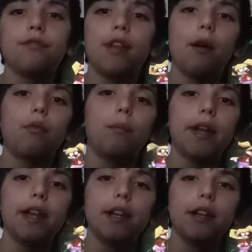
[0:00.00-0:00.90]
there will
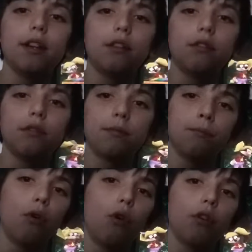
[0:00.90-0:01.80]
be
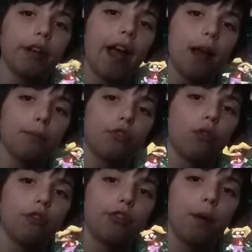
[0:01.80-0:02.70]
more games
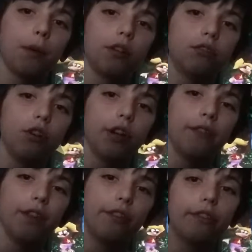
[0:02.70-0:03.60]
sort of coming along
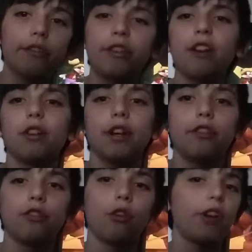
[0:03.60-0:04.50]
in this
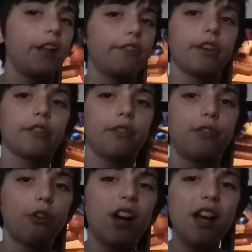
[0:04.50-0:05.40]
series, not
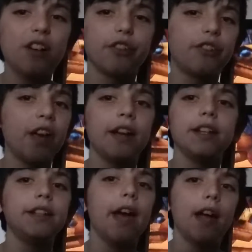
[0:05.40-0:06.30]
N64, just
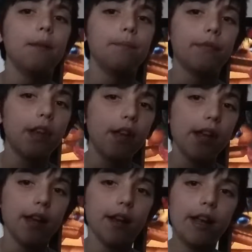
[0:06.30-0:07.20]
any game
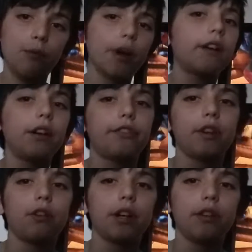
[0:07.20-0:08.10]
in a weekly
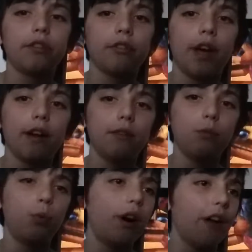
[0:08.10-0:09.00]
series that
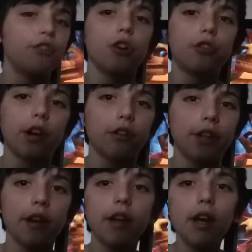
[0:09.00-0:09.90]
will have no title
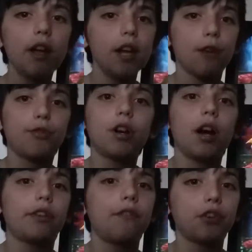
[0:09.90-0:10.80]
yet. If you
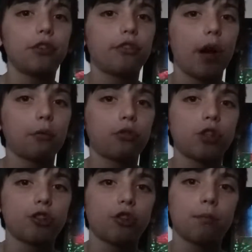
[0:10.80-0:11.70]
guys have a good title
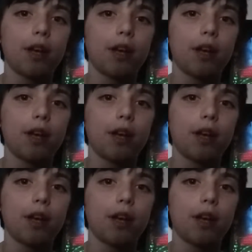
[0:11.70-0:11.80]
suggestion,